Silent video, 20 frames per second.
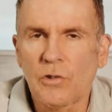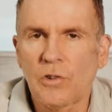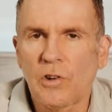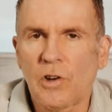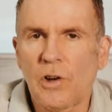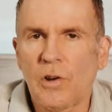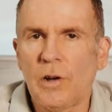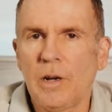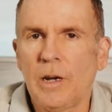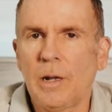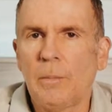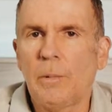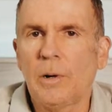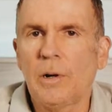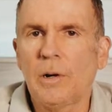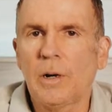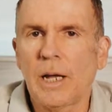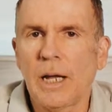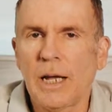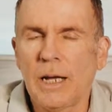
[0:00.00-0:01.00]
security
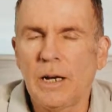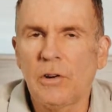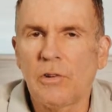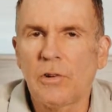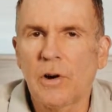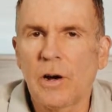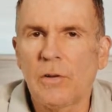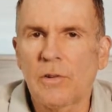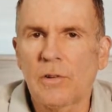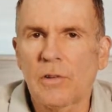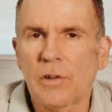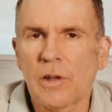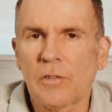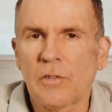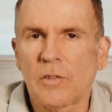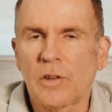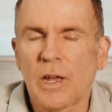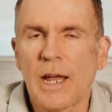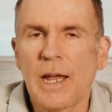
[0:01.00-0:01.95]
number and driver's license,